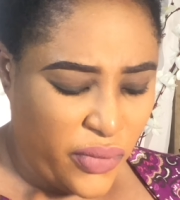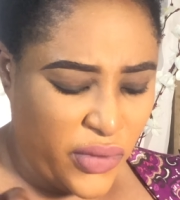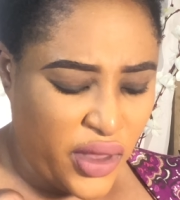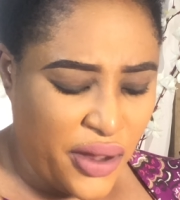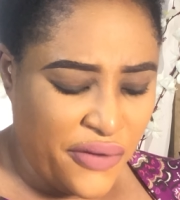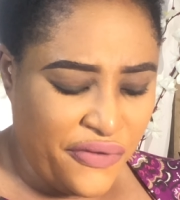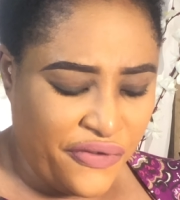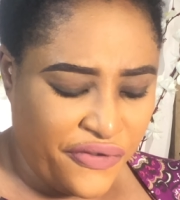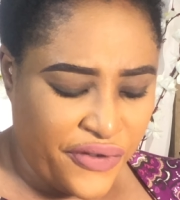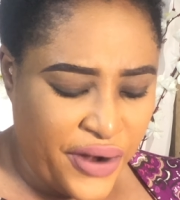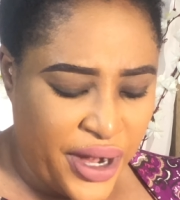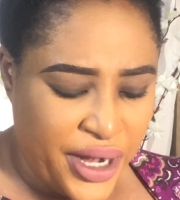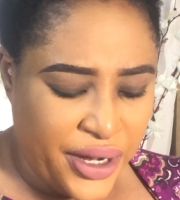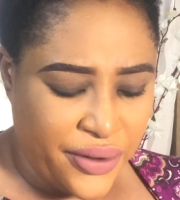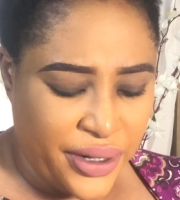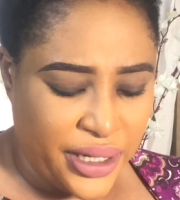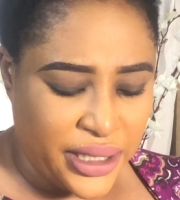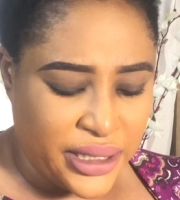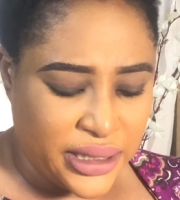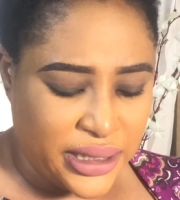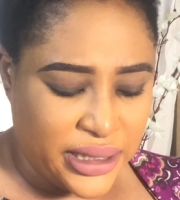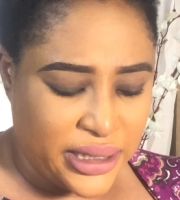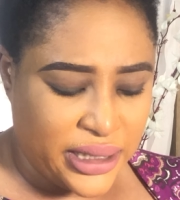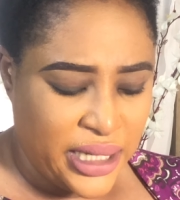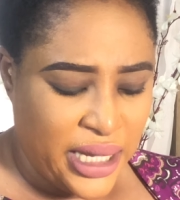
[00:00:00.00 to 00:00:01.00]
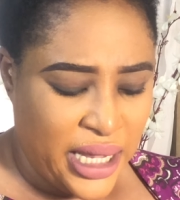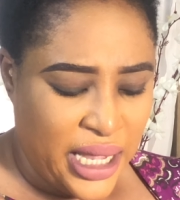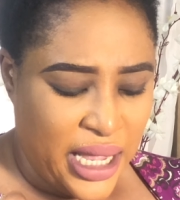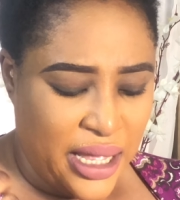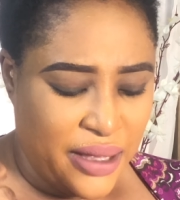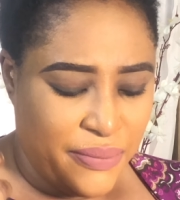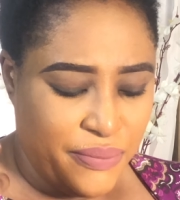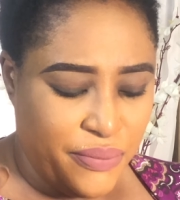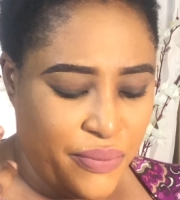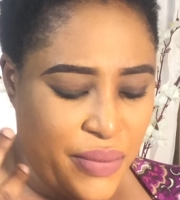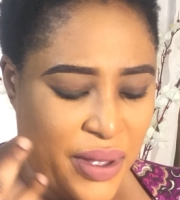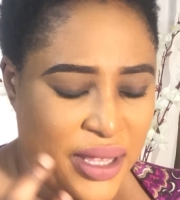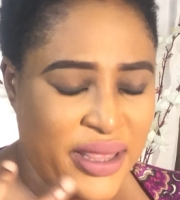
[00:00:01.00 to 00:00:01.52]
fragrance.
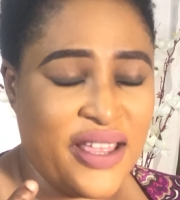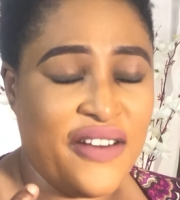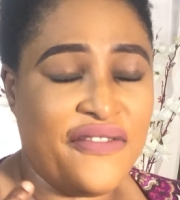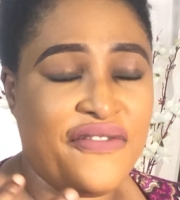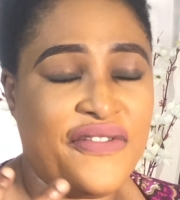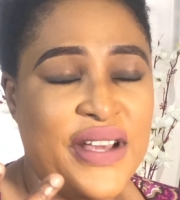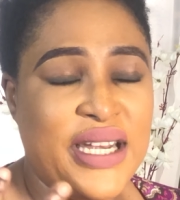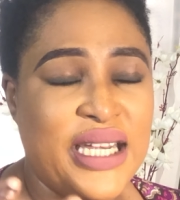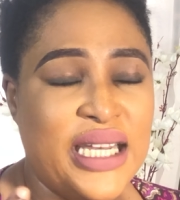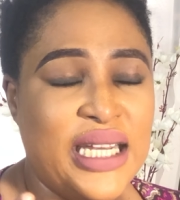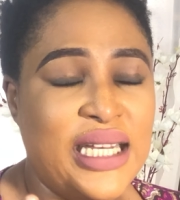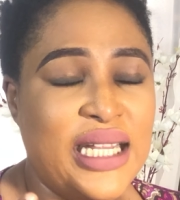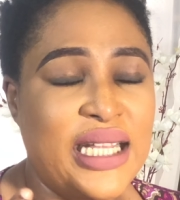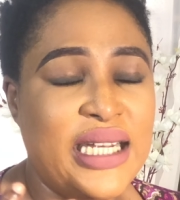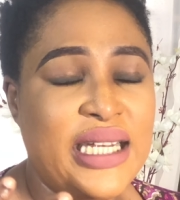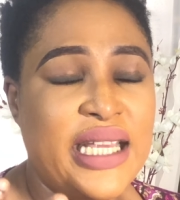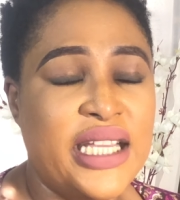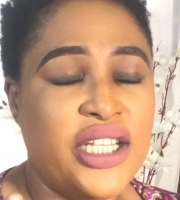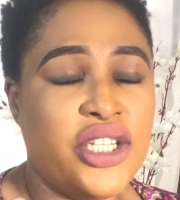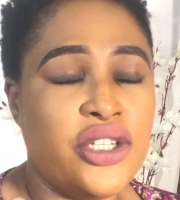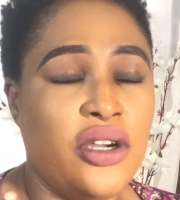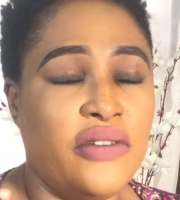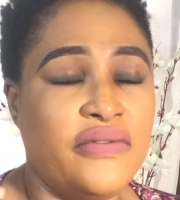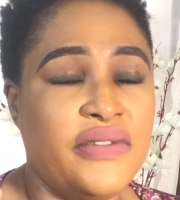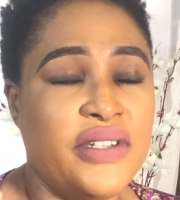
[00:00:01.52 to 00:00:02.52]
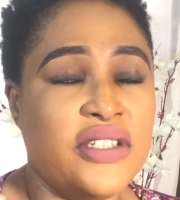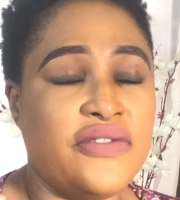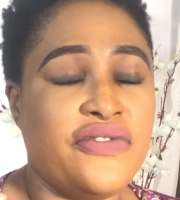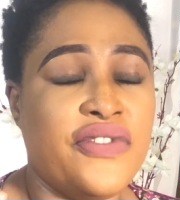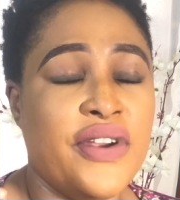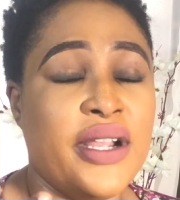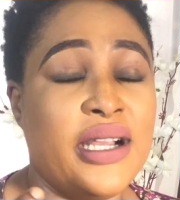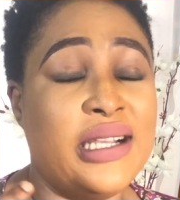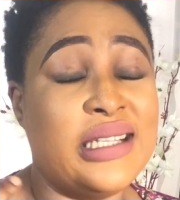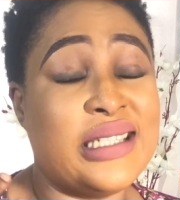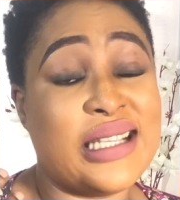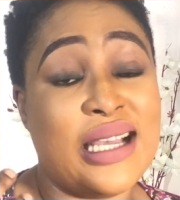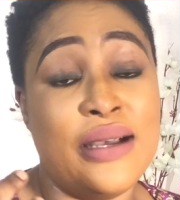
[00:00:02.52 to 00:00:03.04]
The vanilla nature of this
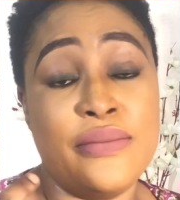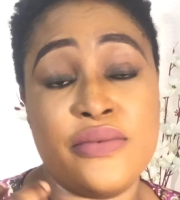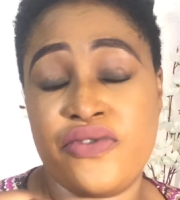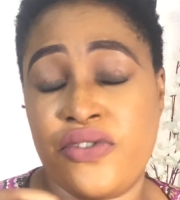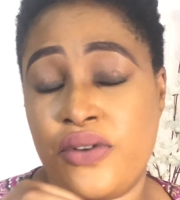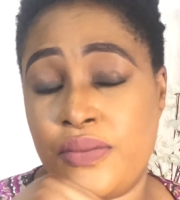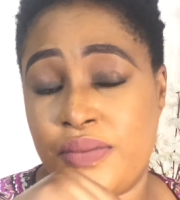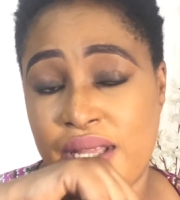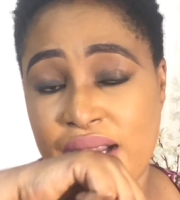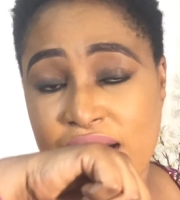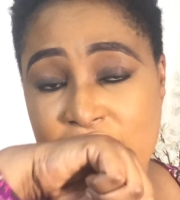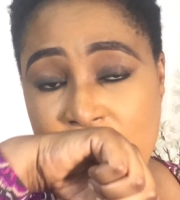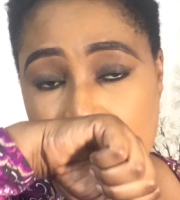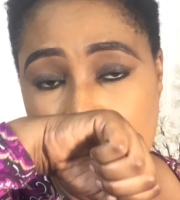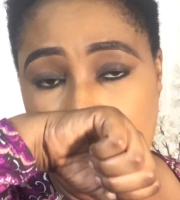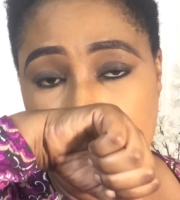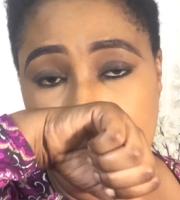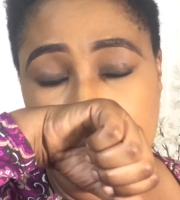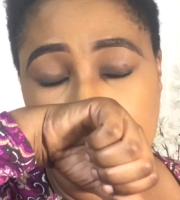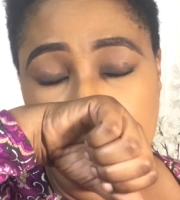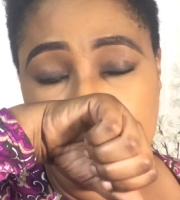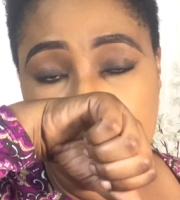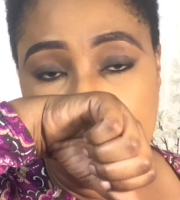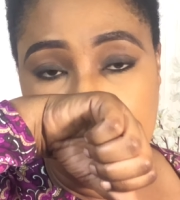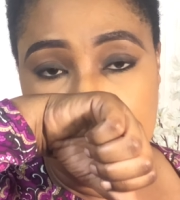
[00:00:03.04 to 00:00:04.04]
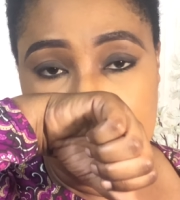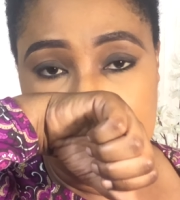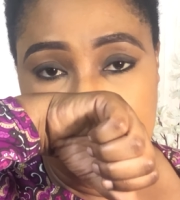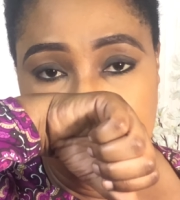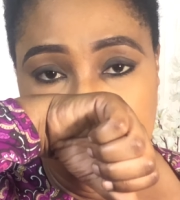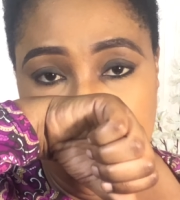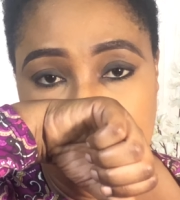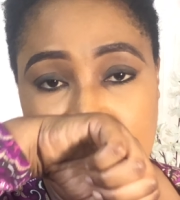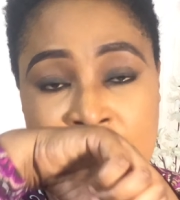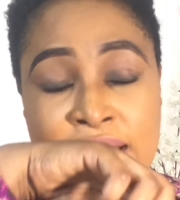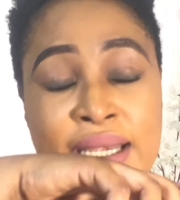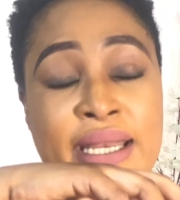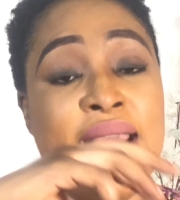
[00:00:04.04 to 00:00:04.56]
fragrance comes from the caramel, because
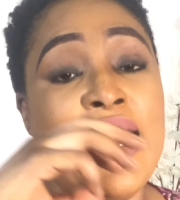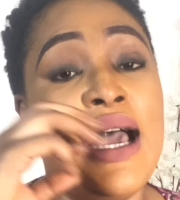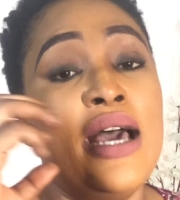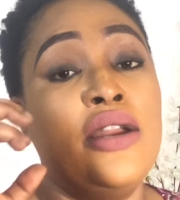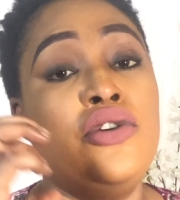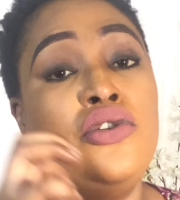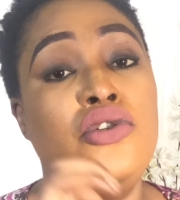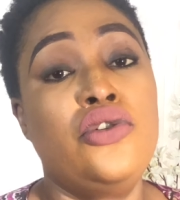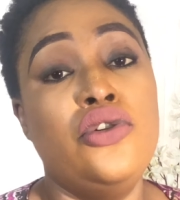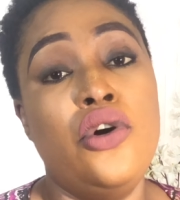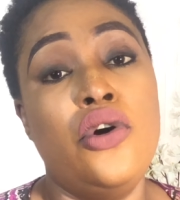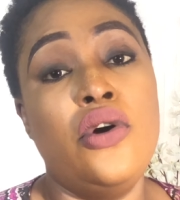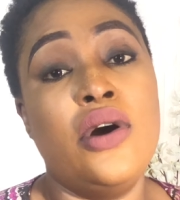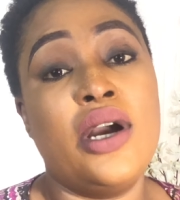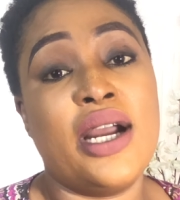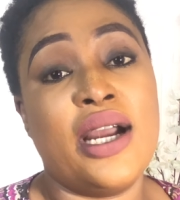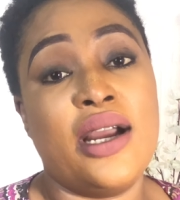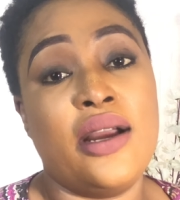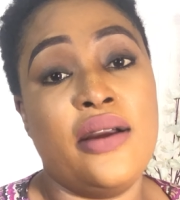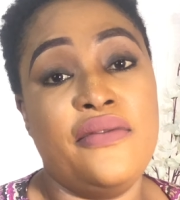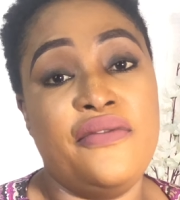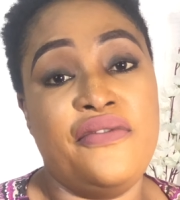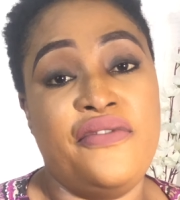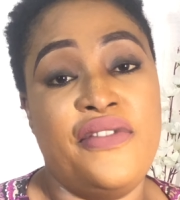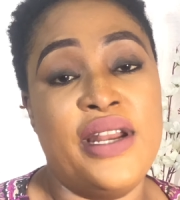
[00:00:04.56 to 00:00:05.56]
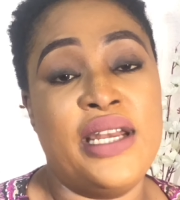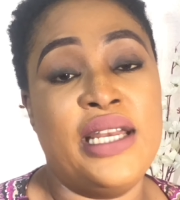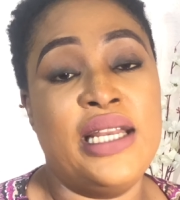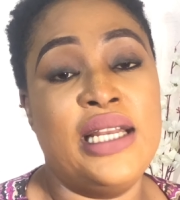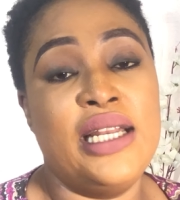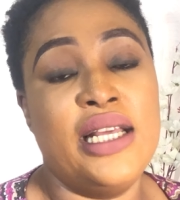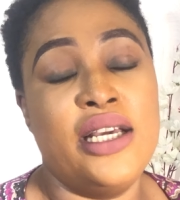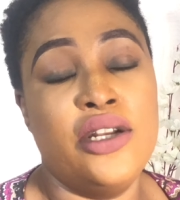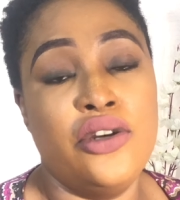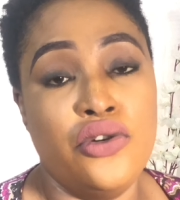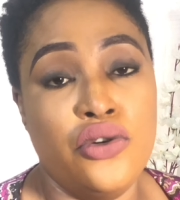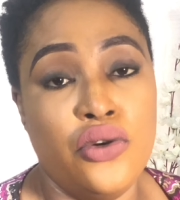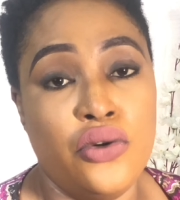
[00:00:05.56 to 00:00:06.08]
there are no
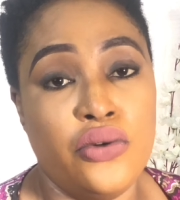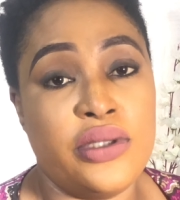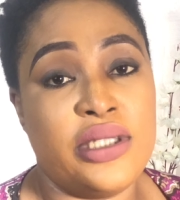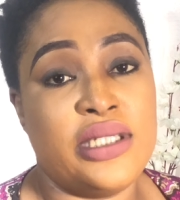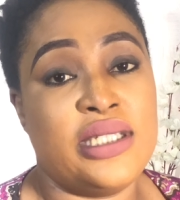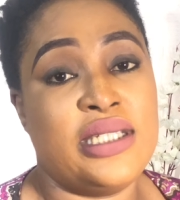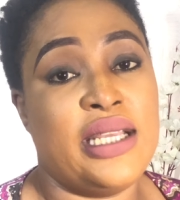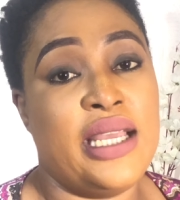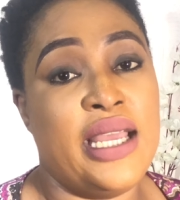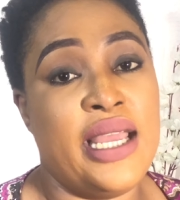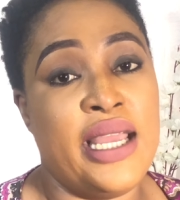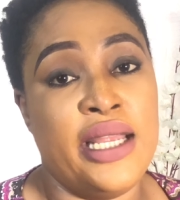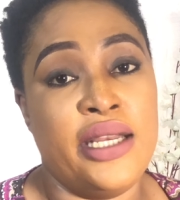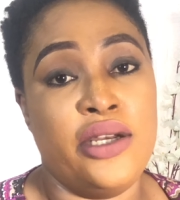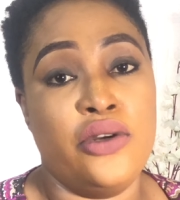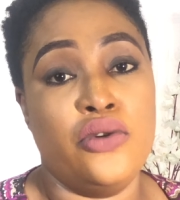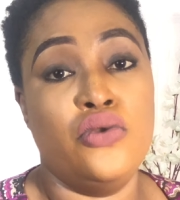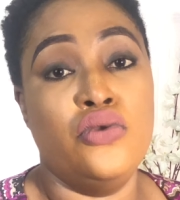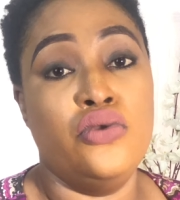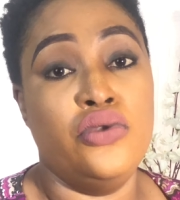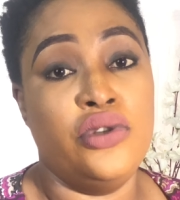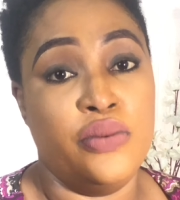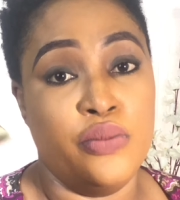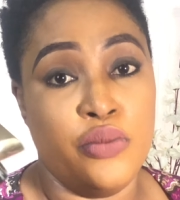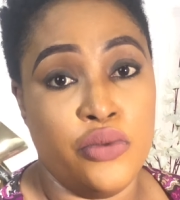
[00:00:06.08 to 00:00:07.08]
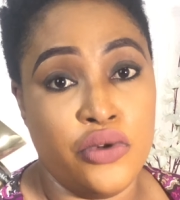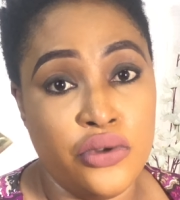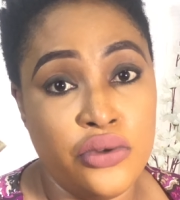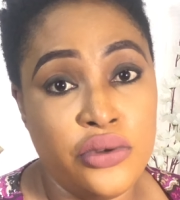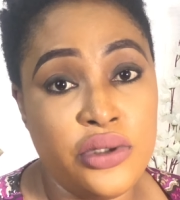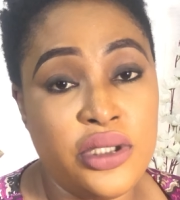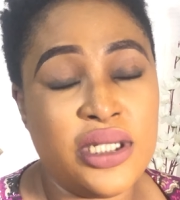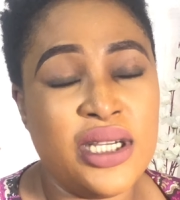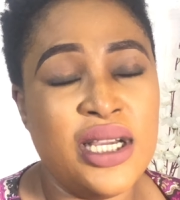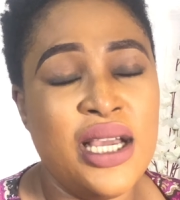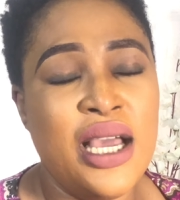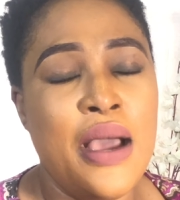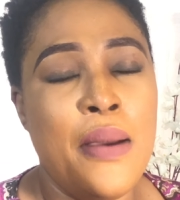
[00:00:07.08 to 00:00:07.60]
vanilla notes in Oud
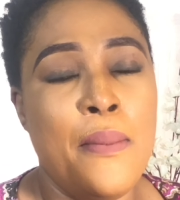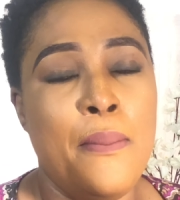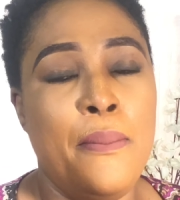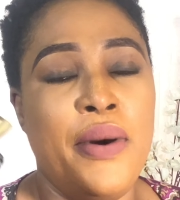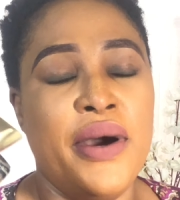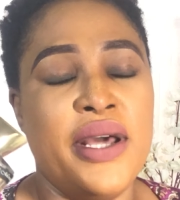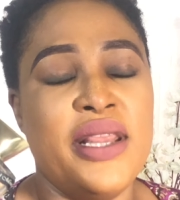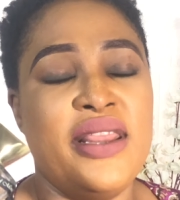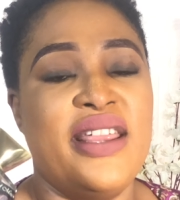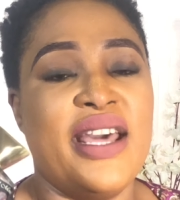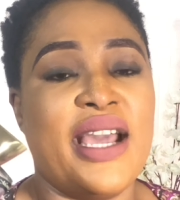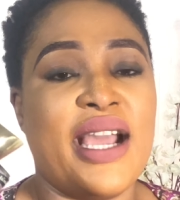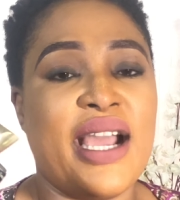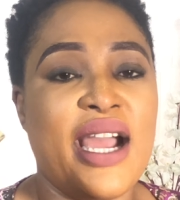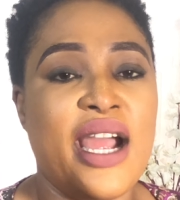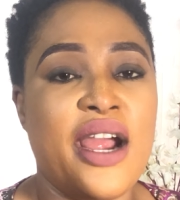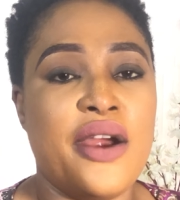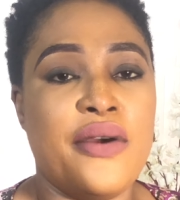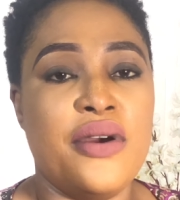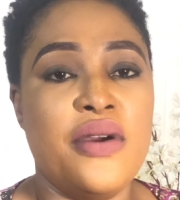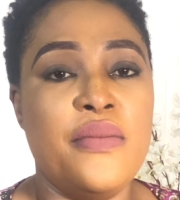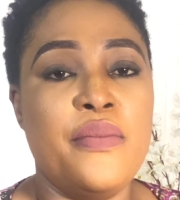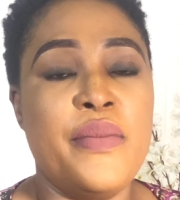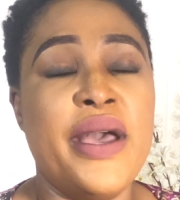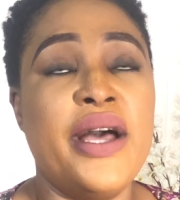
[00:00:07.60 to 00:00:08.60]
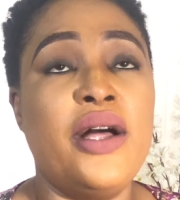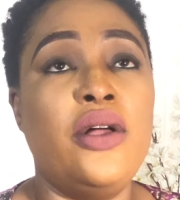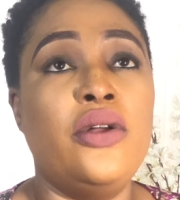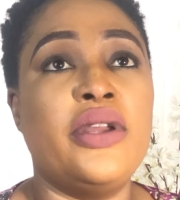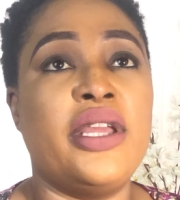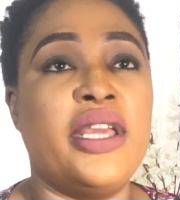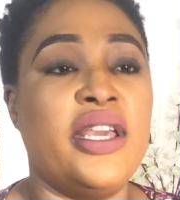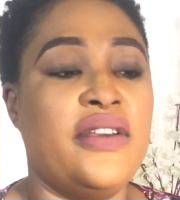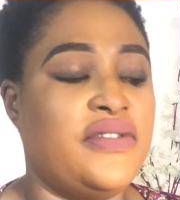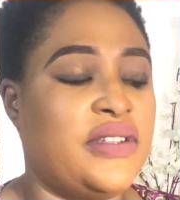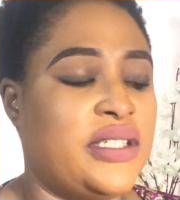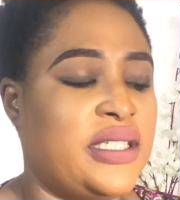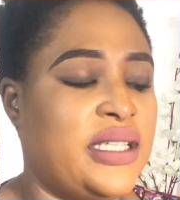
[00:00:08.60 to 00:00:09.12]
Mood, but the caramel
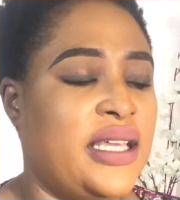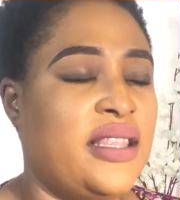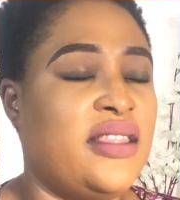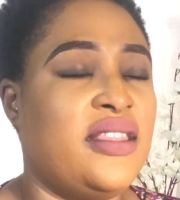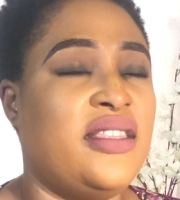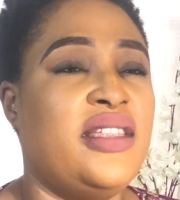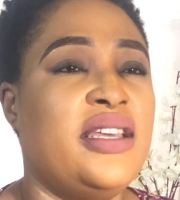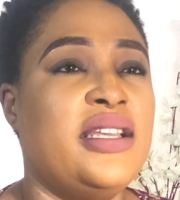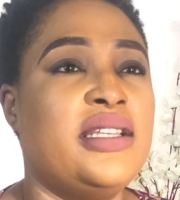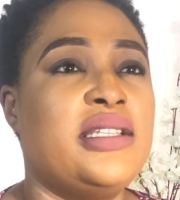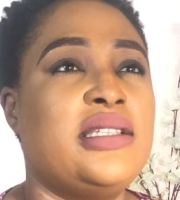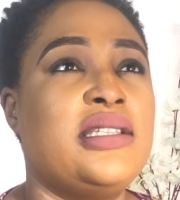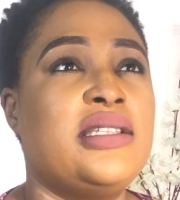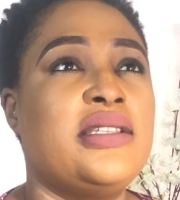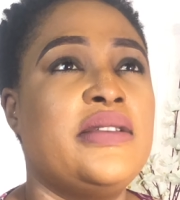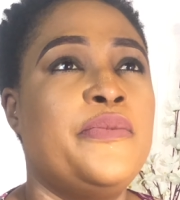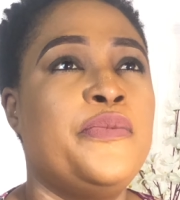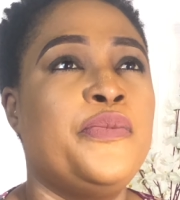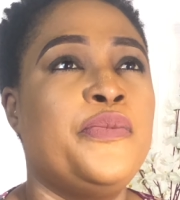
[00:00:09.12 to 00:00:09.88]
gives it this